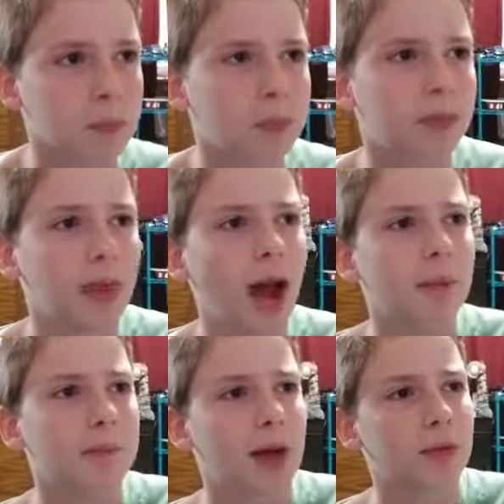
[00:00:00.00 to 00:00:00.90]

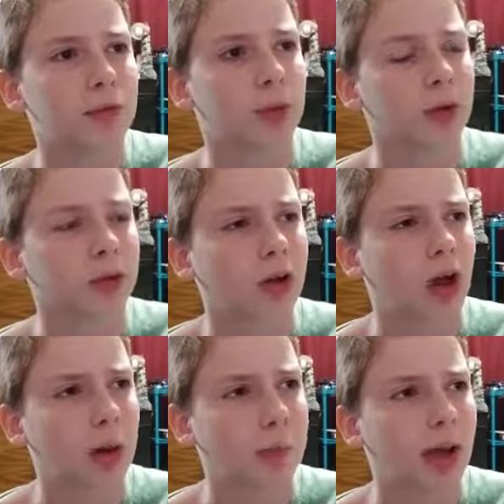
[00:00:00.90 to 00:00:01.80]
not meant for
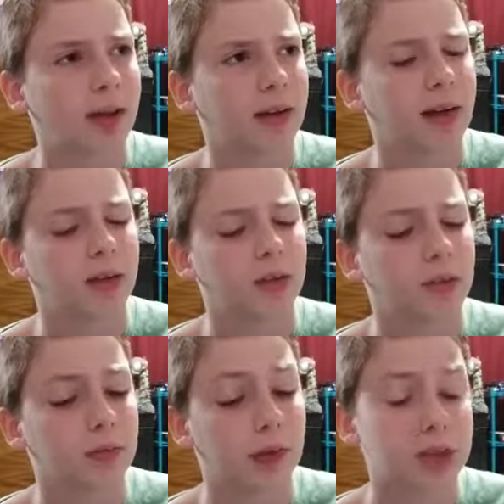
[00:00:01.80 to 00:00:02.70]
combat, and
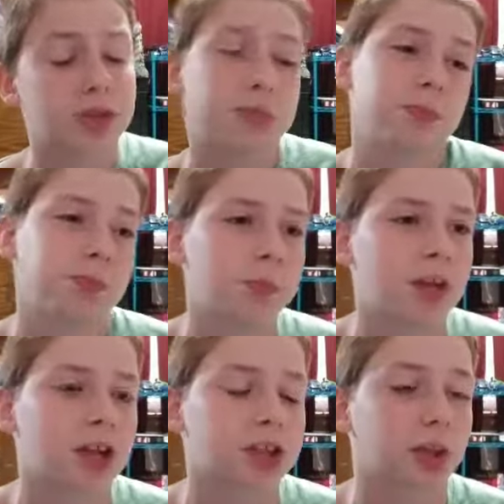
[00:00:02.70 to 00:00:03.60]
that's
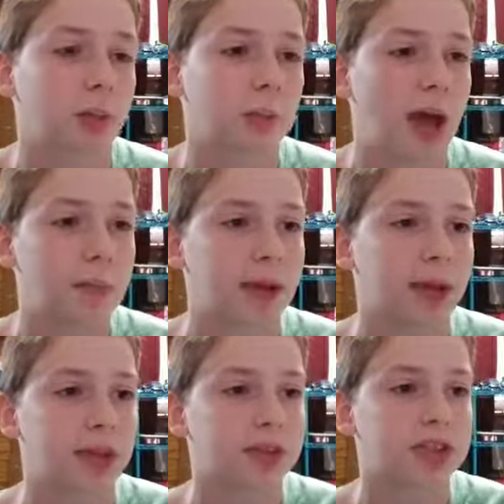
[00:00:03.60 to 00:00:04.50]
potentially what Batman
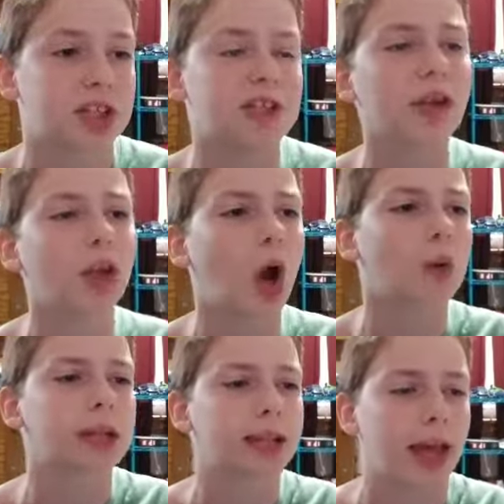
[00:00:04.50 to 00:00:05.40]
is, even though
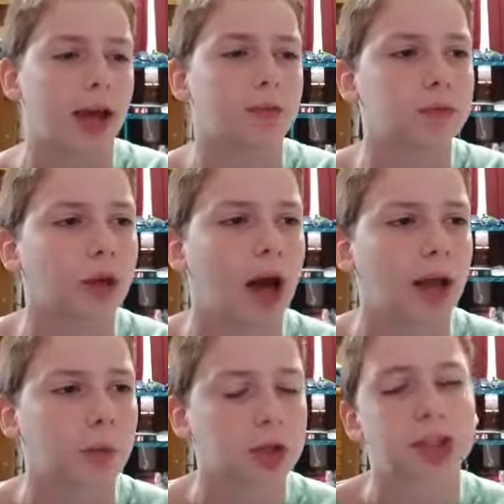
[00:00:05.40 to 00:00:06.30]
he can
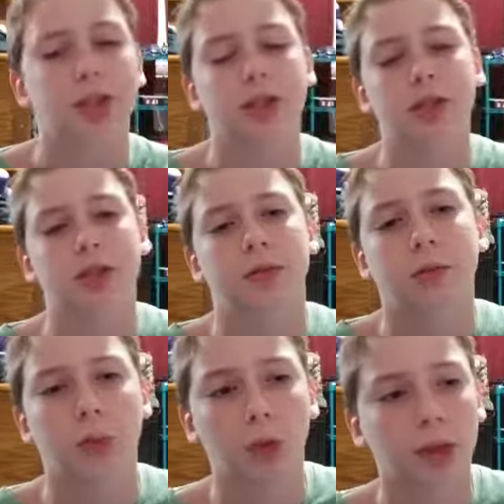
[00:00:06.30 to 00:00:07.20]
fly, which he isn't
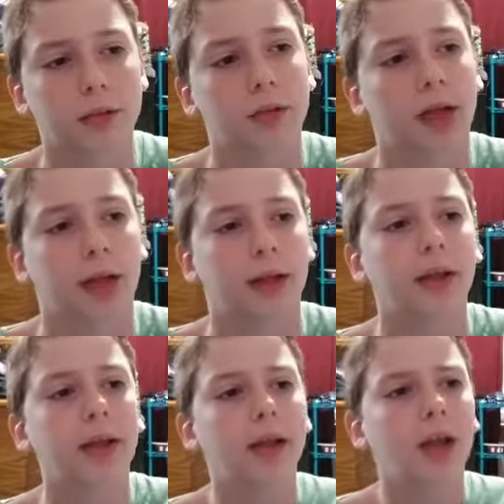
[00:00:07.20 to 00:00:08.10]
really flying.
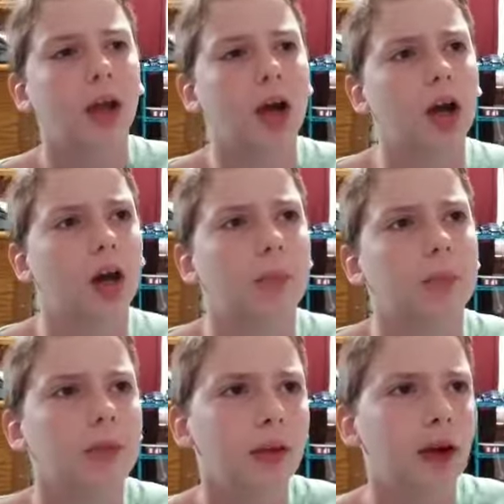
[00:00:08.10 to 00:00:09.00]

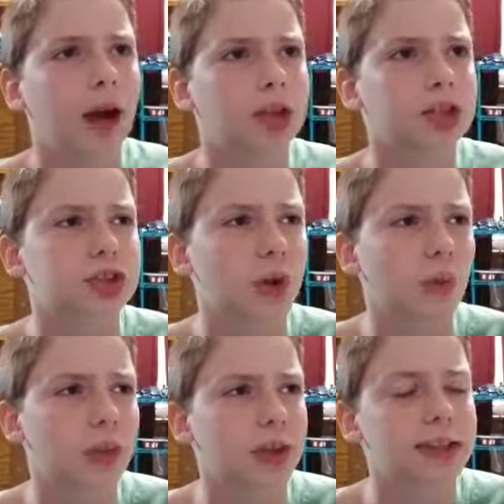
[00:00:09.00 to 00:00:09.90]
Um, I just
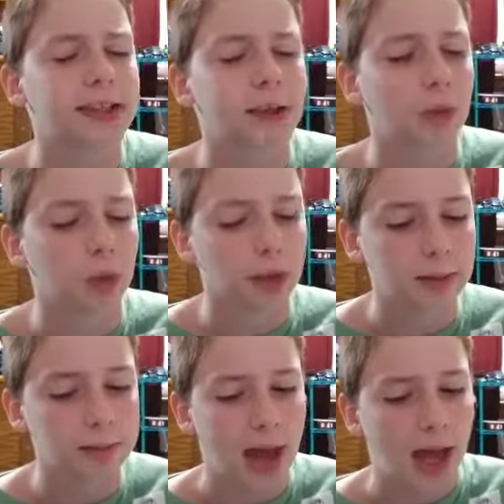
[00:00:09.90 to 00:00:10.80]
don't think he can really
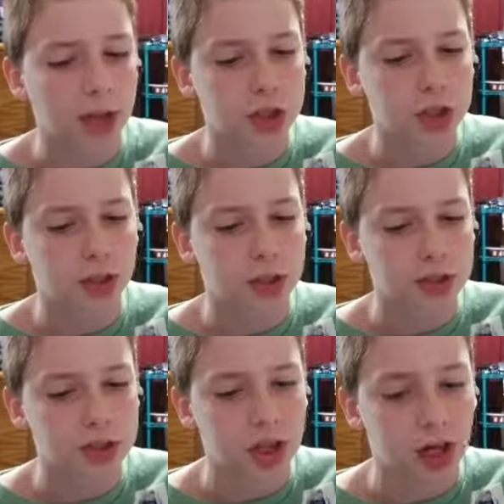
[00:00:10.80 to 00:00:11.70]
match
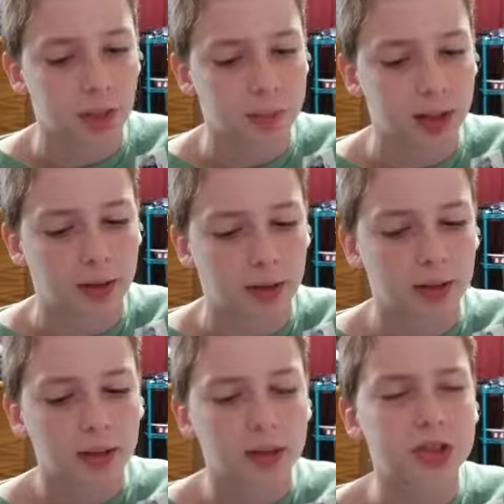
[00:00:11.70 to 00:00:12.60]
against Iron Man,
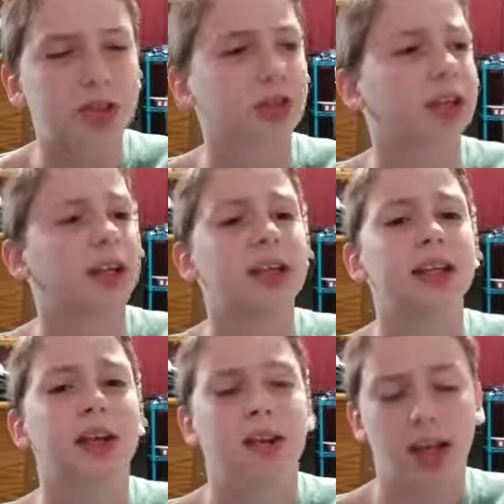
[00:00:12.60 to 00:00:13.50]
considering he
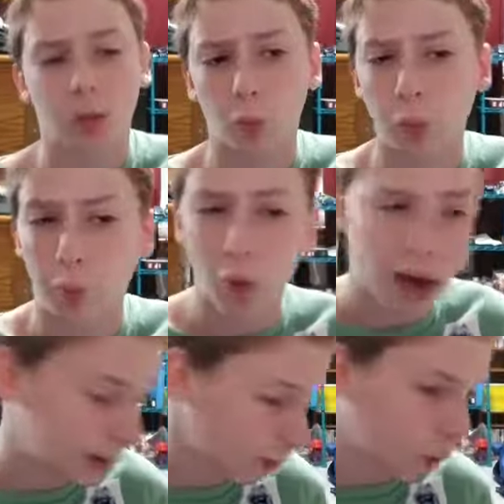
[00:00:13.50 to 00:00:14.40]
could take
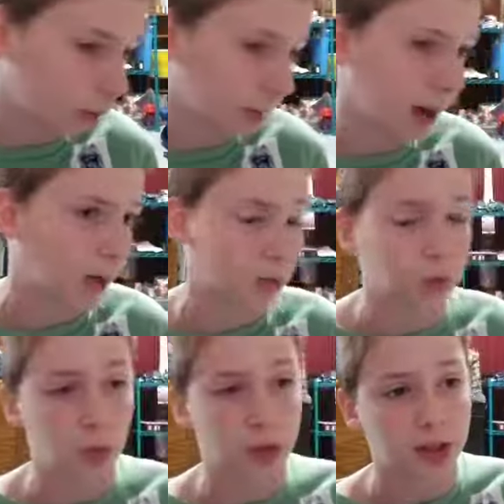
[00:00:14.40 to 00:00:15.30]
way more
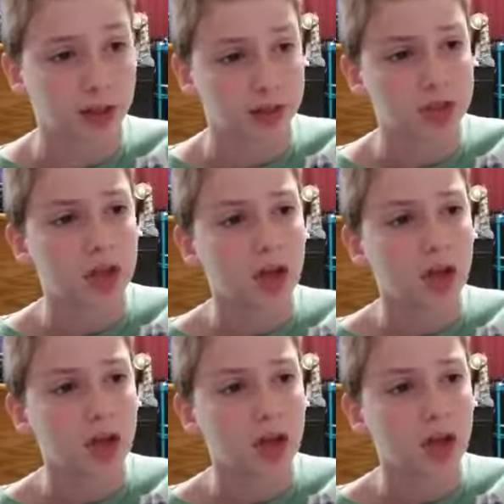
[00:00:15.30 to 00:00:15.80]
powerful things